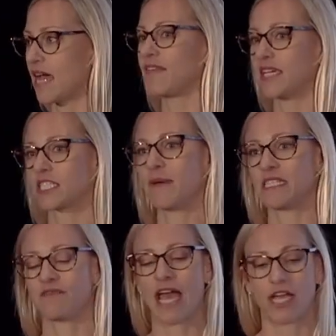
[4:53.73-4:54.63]
at the expense
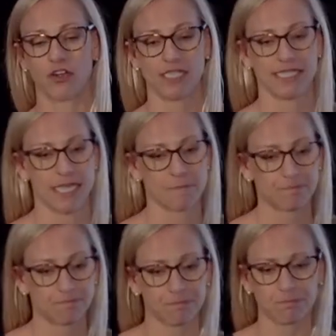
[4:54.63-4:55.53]
of accuracy.
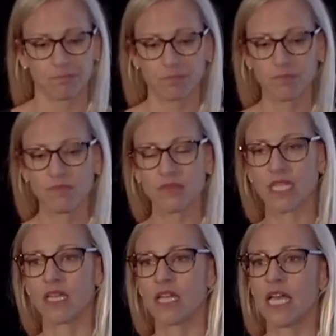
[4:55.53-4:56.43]

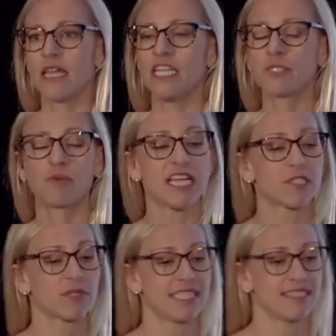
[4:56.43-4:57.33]
These press
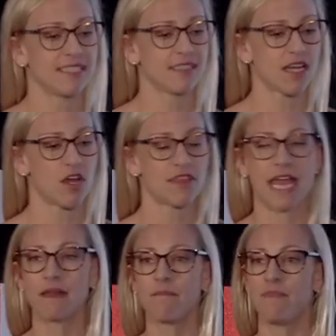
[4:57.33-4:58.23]
releases are
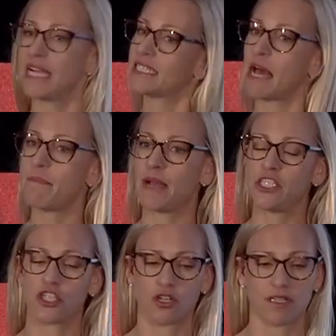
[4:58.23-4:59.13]
then picked up by
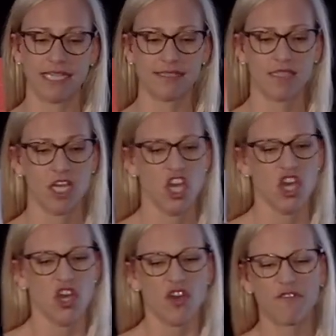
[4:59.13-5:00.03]
journalists
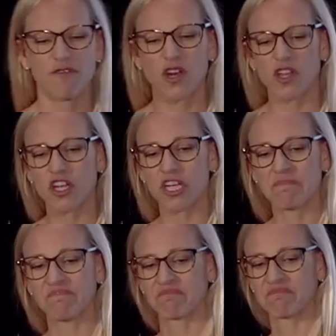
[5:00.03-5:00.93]
who further
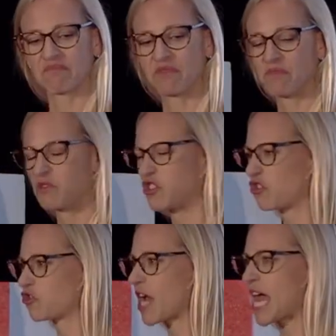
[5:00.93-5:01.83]

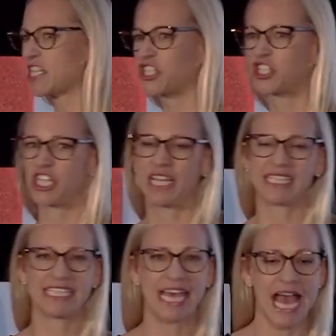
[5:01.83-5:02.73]
stretch,
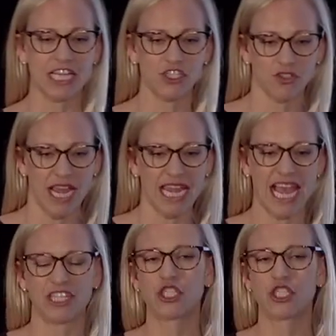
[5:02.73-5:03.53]
exaggerate, and